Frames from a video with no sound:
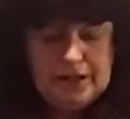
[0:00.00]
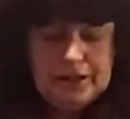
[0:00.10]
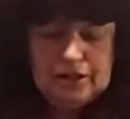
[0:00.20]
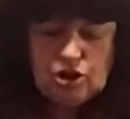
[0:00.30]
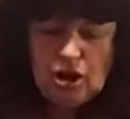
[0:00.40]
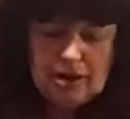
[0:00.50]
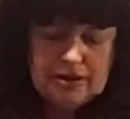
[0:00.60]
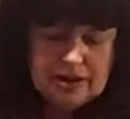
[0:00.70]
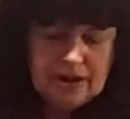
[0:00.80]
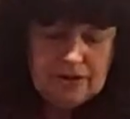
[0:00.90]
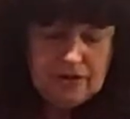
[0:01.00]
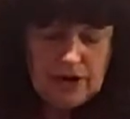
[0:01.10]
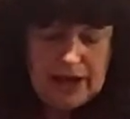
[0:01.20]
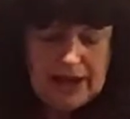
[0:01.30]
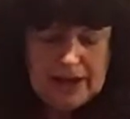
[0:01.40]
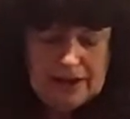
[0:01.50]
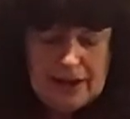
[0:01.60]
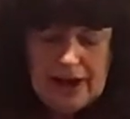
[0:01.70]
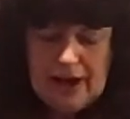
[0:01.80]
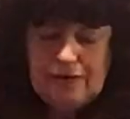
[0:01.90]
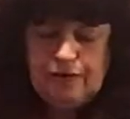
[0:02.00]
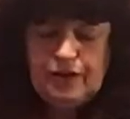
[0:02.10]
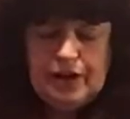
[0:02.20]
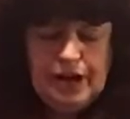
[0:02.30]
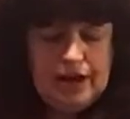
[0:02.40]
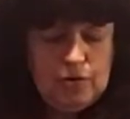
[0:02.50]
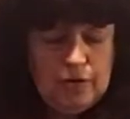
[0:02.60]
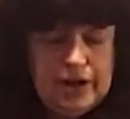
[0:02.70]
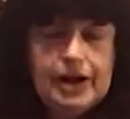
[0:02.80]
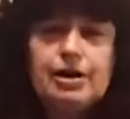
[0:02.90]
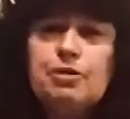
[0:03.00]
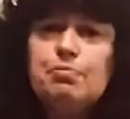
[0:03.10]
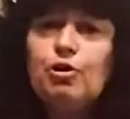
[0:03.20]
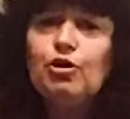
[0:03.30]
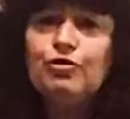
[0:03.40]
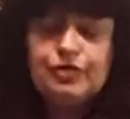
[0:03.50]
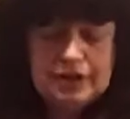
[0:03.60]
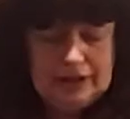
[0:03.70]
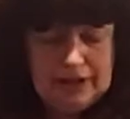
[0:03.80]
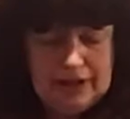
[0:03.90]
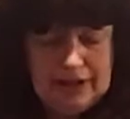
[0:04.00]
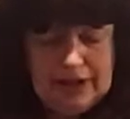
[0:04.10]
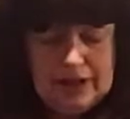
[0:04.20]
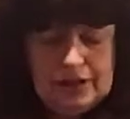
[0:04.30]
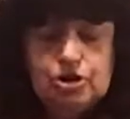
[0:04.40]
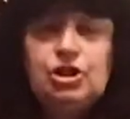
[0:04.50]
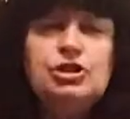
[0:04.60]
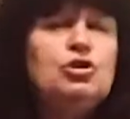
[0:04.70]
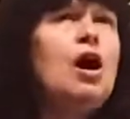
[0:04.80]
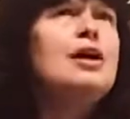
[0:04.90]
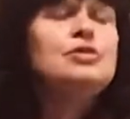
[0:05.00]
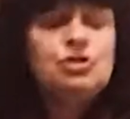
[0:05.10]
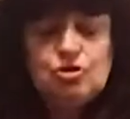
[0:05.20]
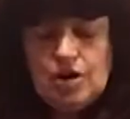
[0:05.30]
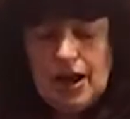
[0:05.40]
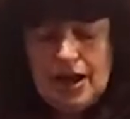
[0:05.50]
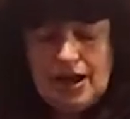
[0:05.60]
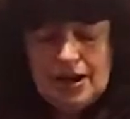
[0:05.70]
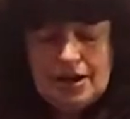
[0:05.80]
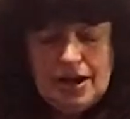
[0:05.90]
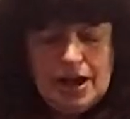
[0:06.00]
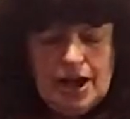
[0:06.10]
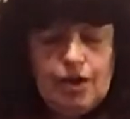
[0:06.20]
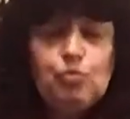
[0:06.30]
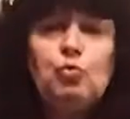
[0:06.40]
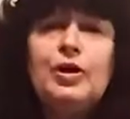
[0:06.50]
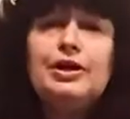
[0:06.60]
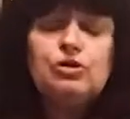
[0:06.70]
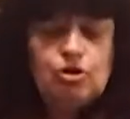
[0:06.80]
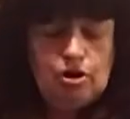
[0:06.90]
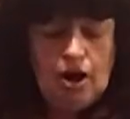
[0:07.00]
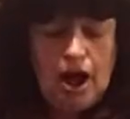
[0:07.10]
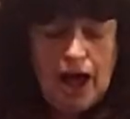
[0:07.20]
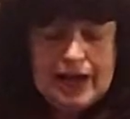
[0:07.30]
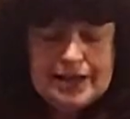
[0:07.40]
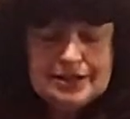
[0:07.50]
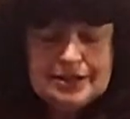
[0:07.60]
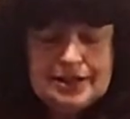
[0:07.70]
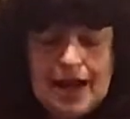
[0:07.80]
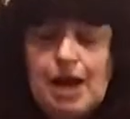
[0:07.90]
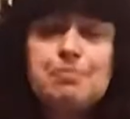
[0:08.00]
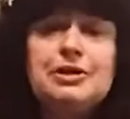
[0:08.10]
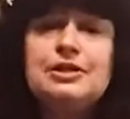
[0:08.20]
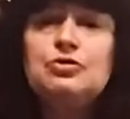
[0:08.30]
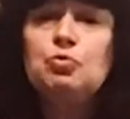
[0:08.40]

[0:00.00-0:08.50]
The chocolate-covered hat had fit Henrietta perfectly. She tossed her head and whined her highest, happiest